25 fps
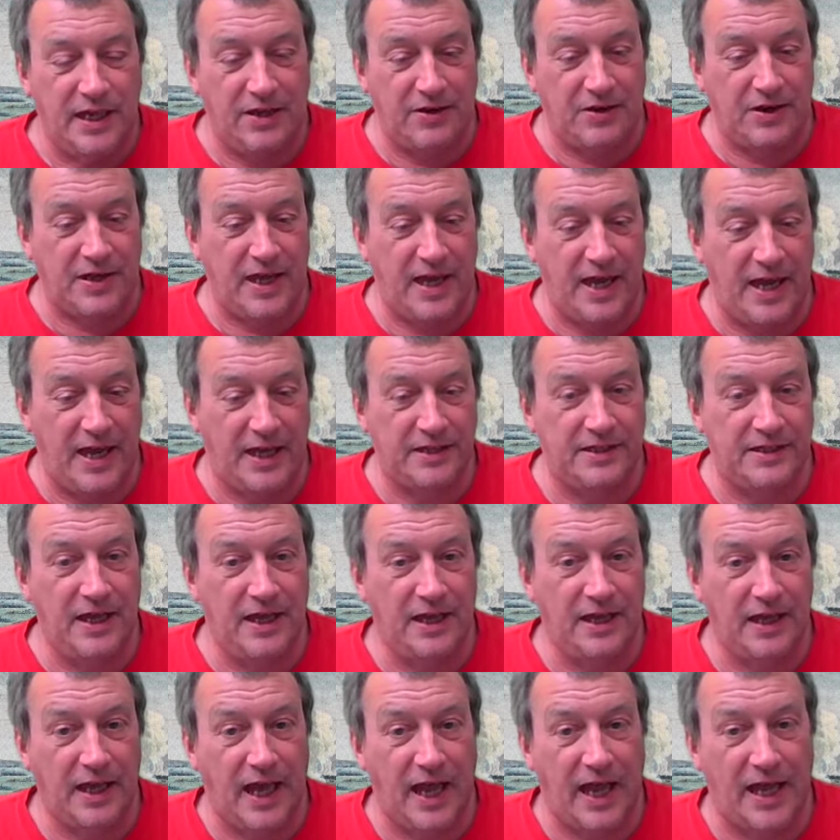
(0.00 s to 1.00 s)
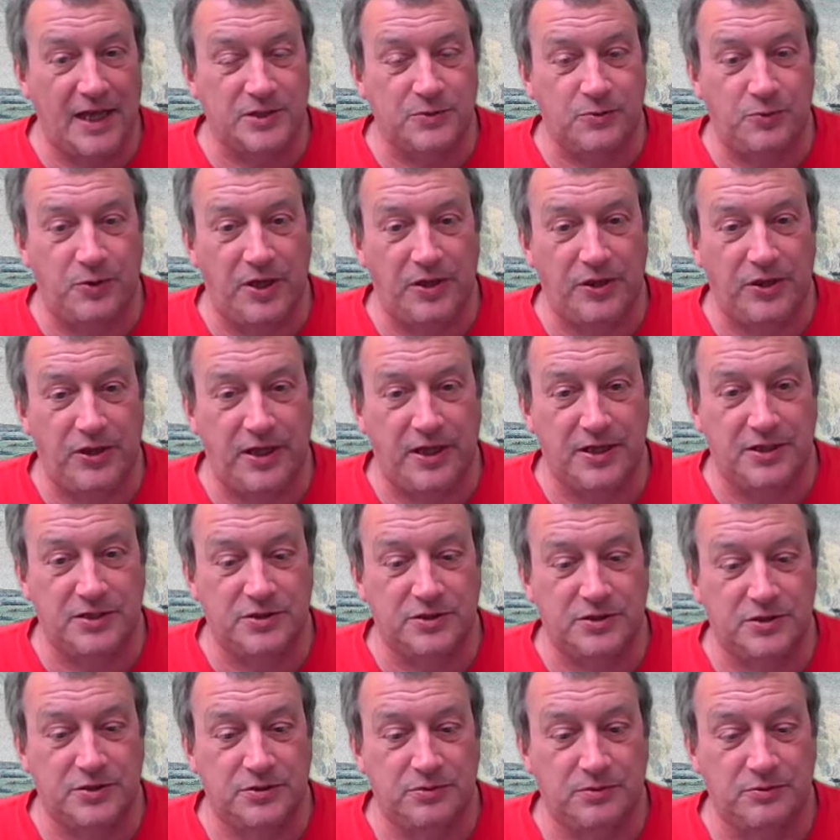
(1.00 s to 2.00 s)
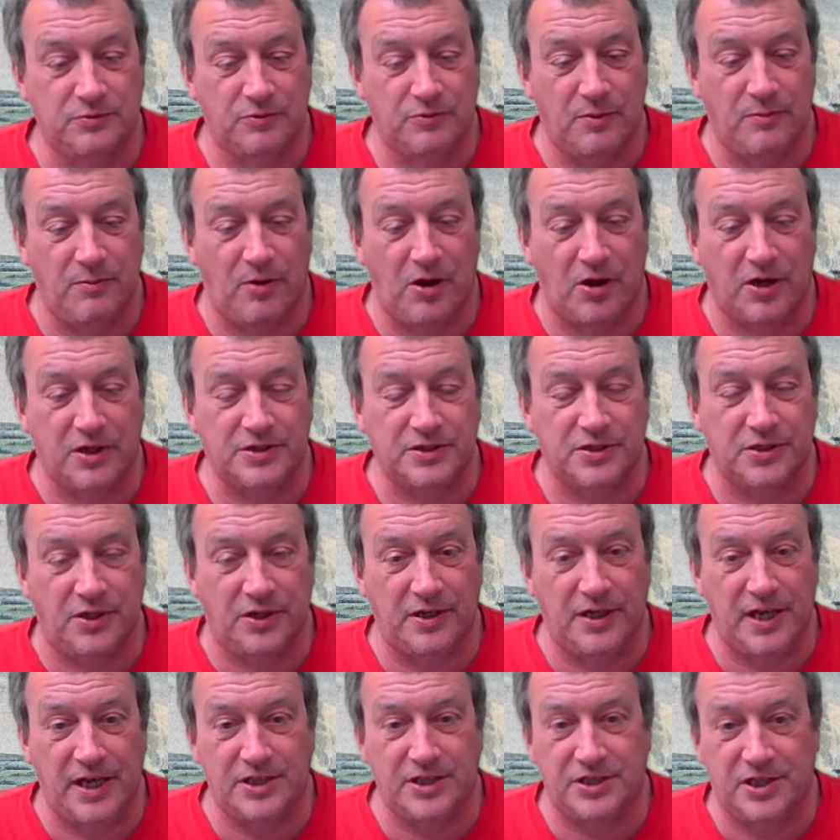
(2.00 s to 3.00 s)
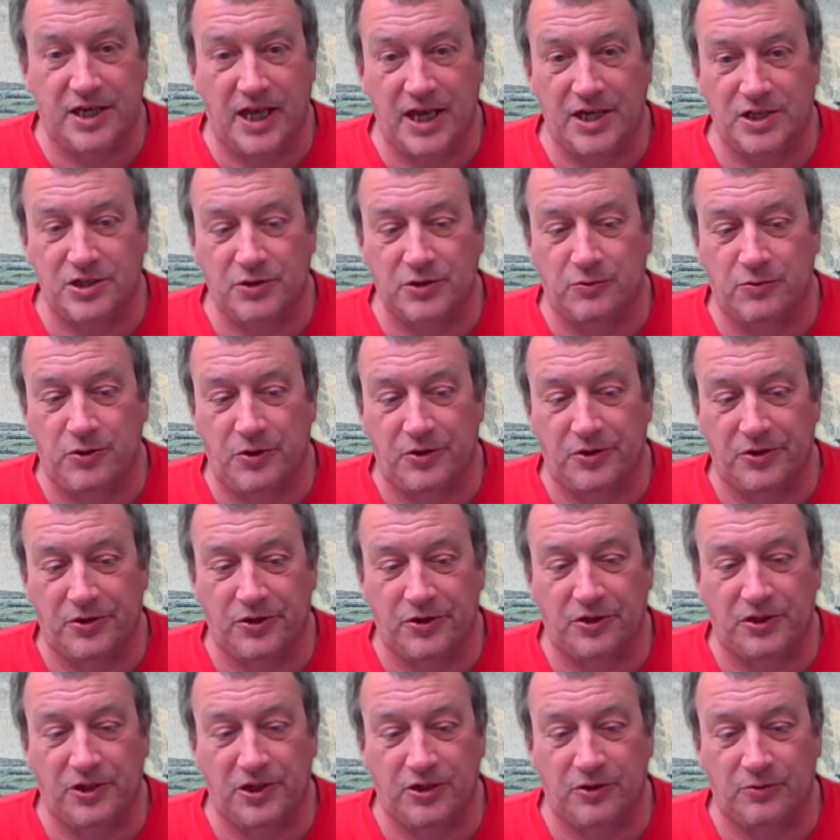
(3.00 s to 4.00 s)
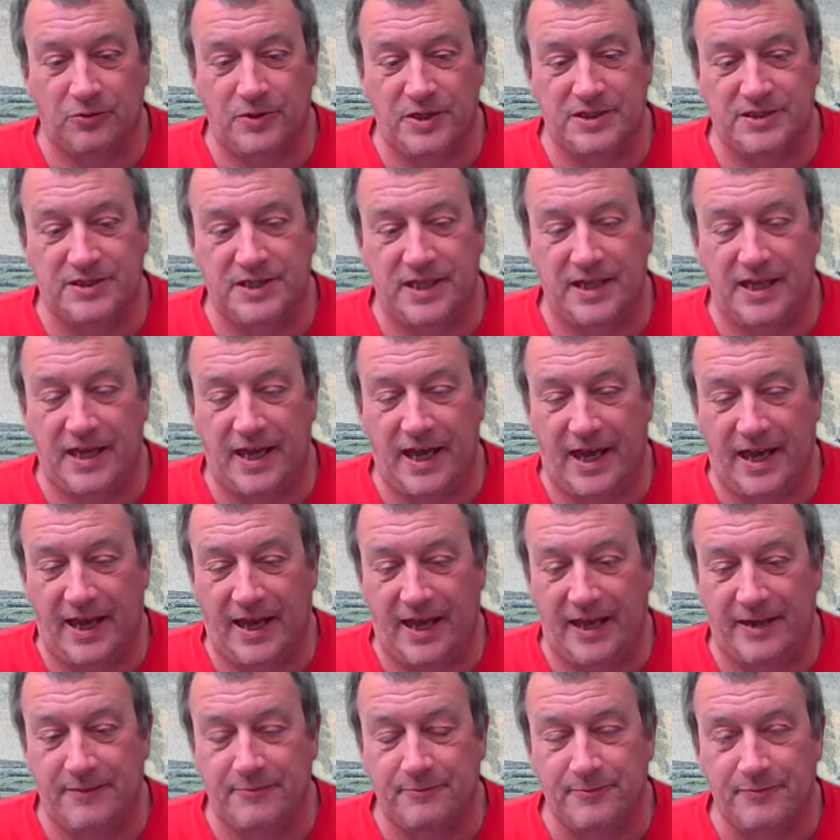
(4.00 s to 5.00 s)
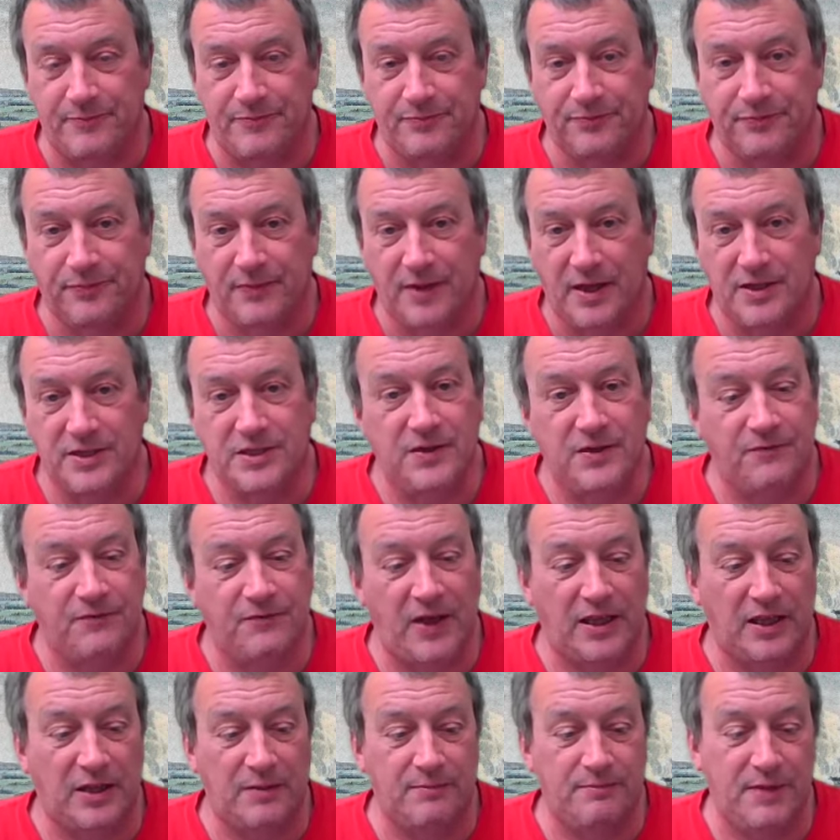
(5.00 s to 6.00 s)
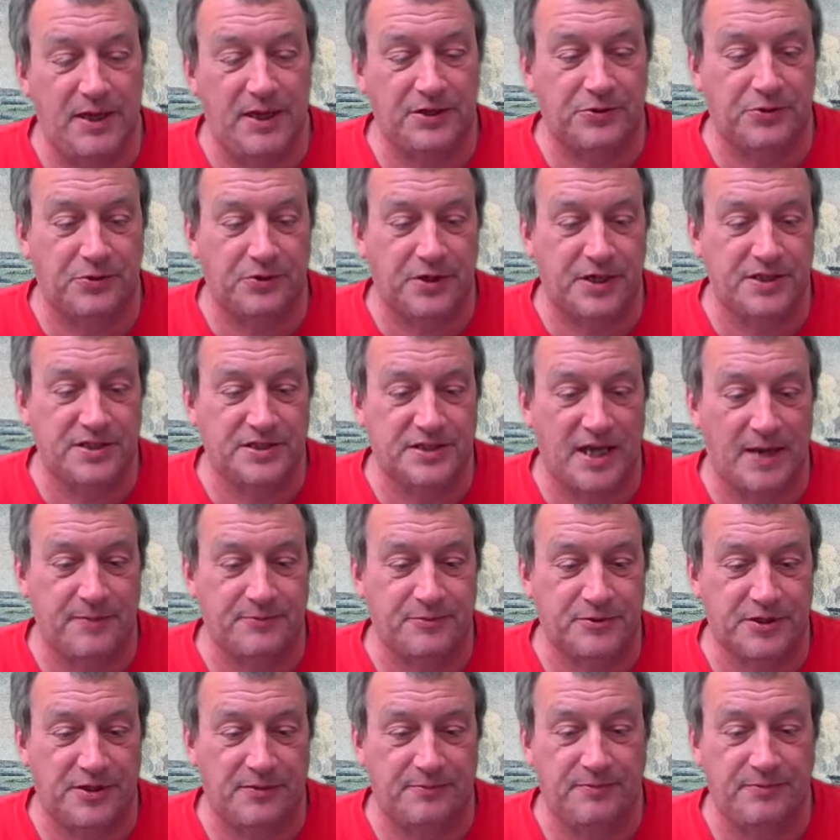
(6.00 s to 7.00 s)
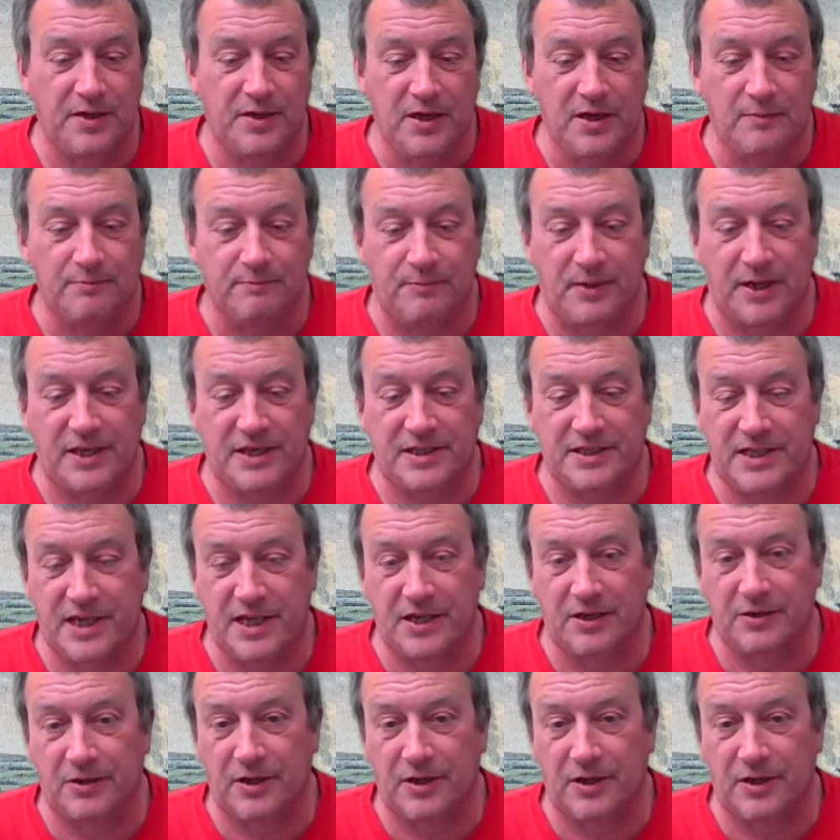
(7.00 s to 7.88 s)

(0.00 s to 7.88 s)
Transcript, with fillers: Here again, as with his remarks on education quoted earlier, we see a developmental conception, but is